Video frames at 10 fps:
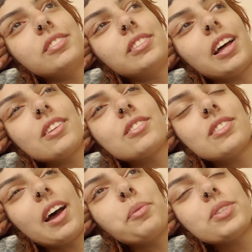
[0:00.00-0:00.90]

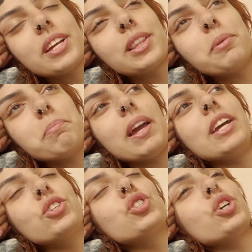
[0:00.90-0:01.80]
that was like the
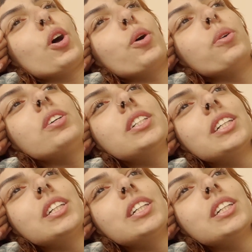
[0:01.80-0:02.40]
main show.